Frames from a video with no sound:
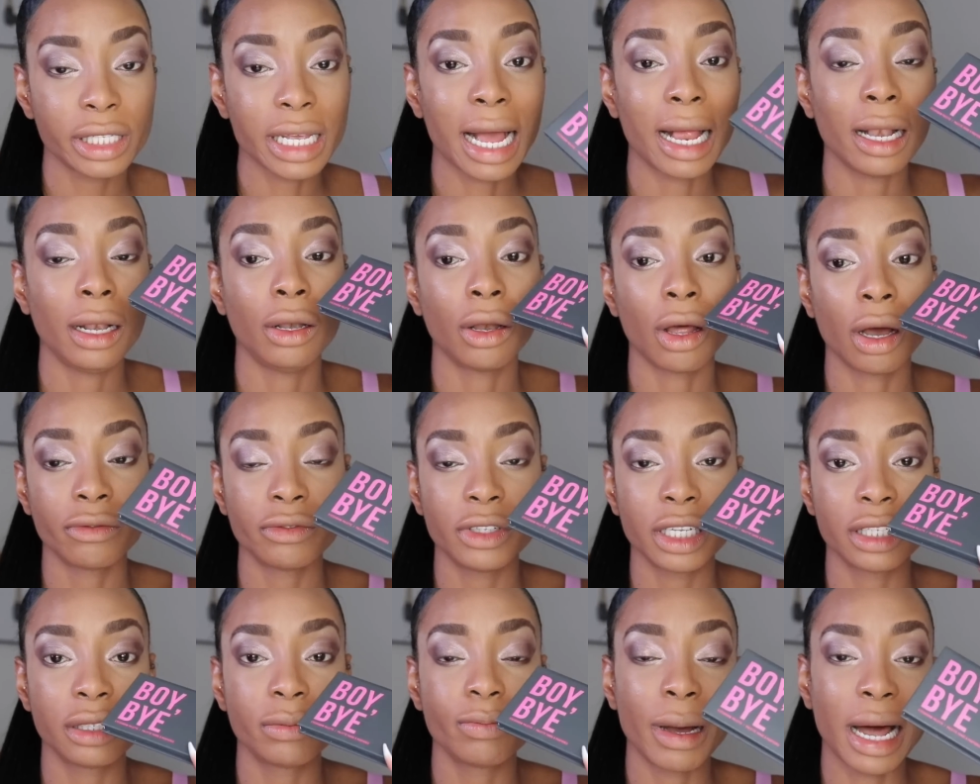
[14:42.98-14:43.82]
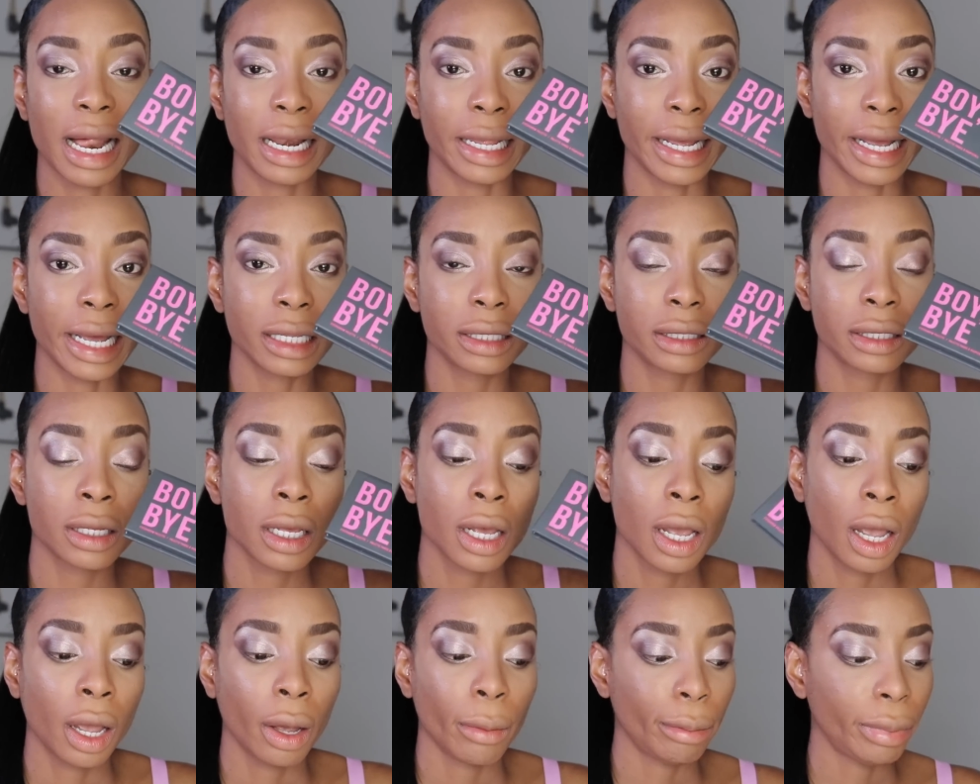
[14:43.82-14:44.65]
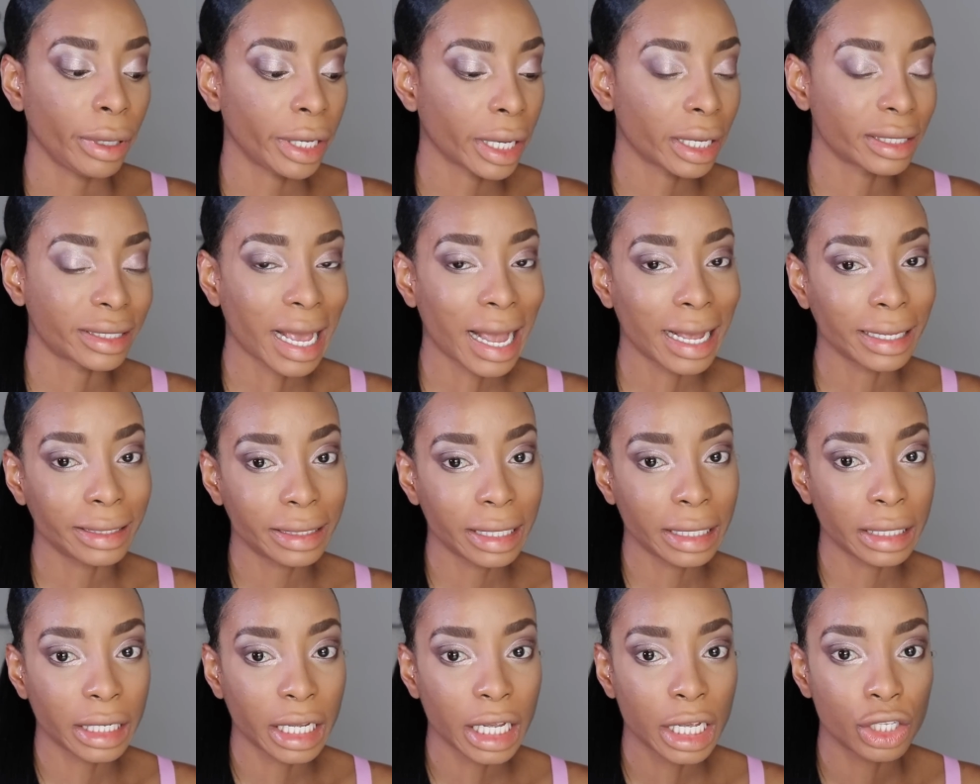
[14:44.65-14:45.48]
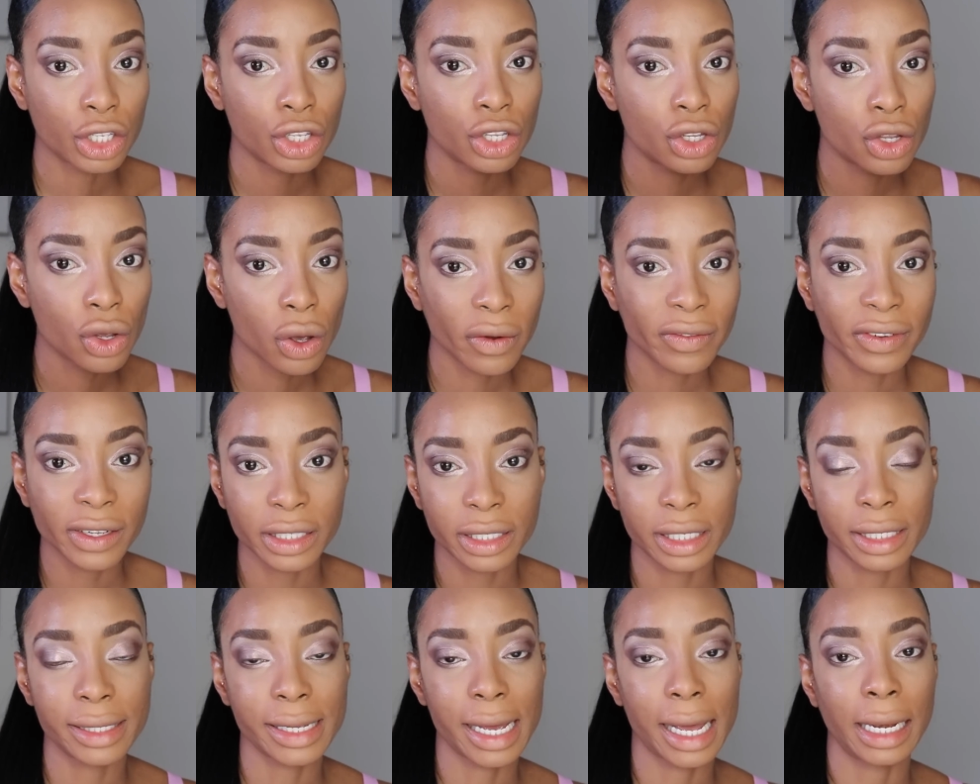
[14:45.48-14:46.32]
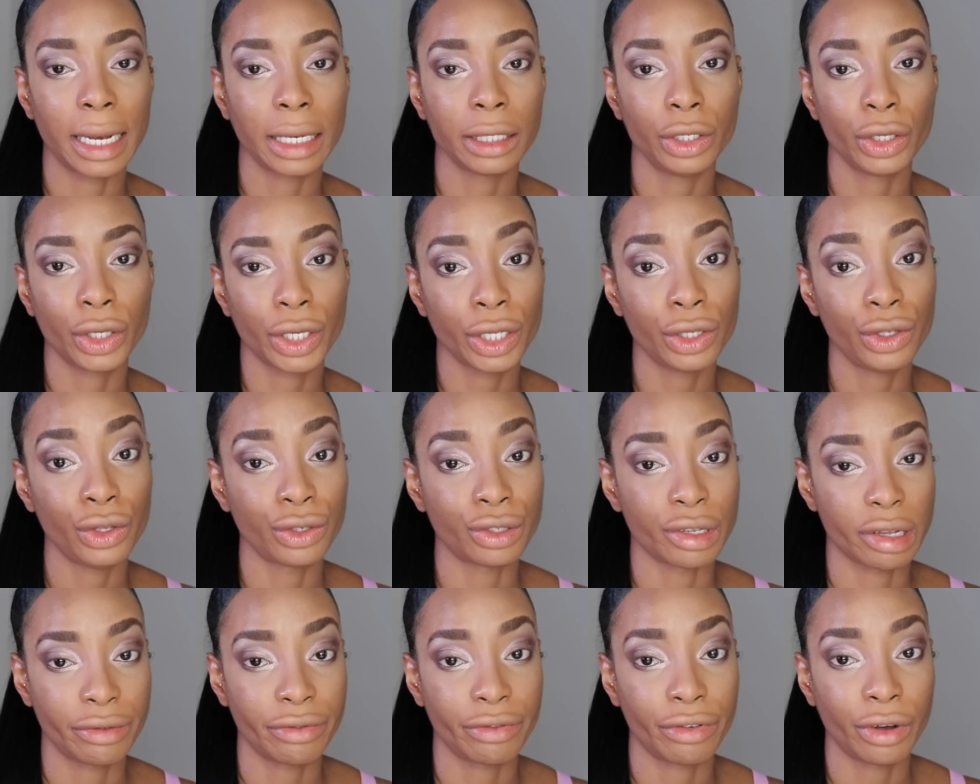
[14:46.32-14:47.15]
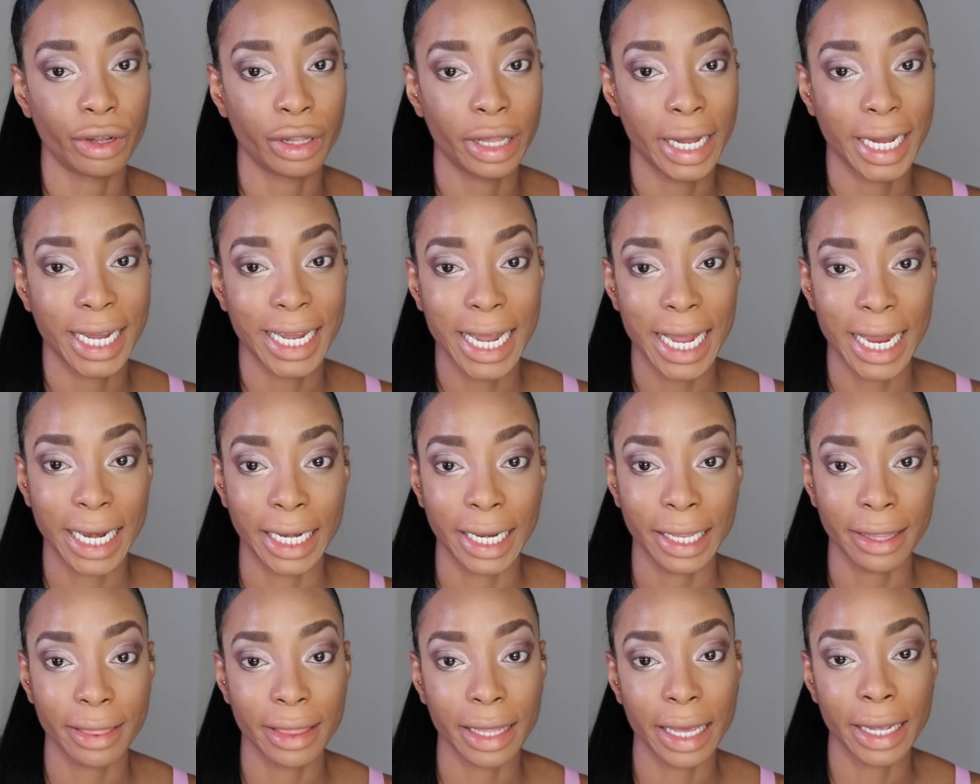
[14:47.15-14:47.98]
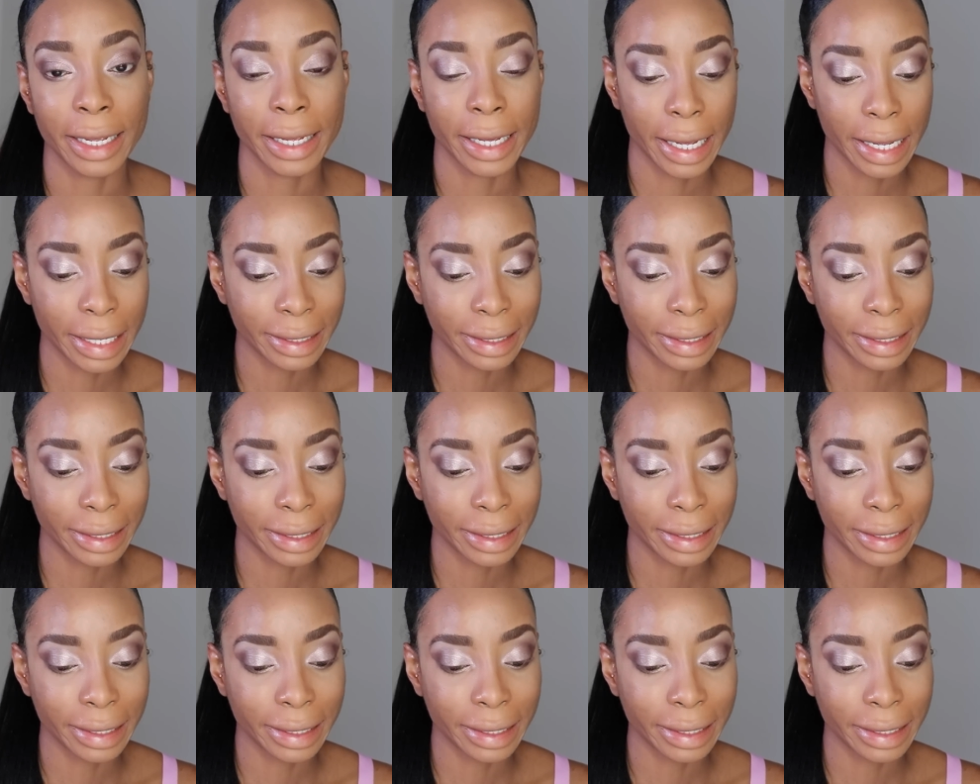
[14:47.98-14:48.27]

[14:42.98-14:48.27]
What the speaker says: I love this palette because I think it's so versatile and you can use it for like anything.